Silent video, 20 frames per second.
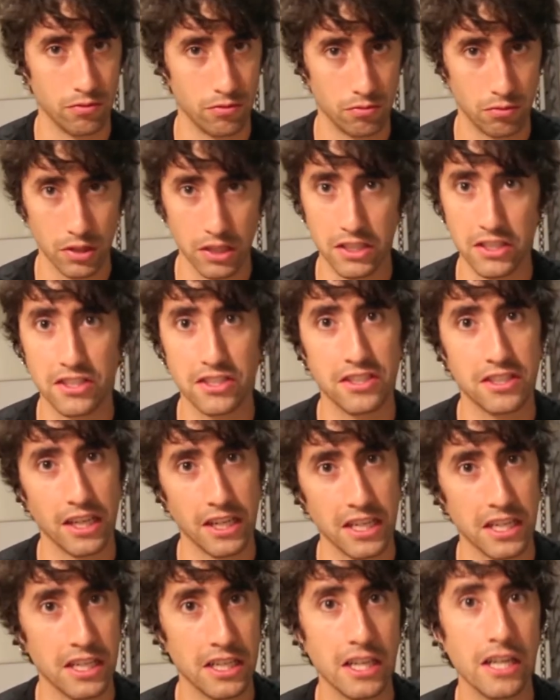really
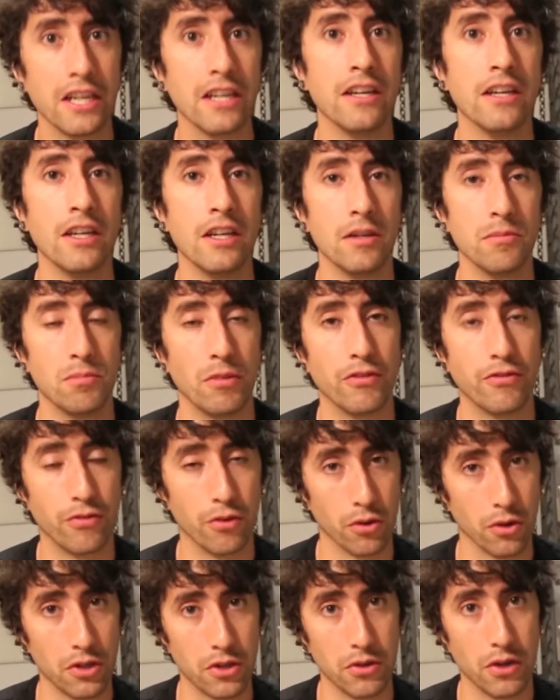studying it
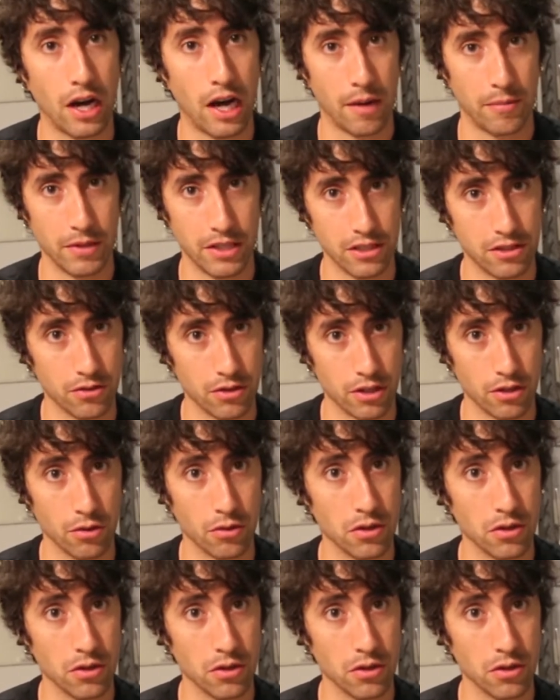before you hop into it,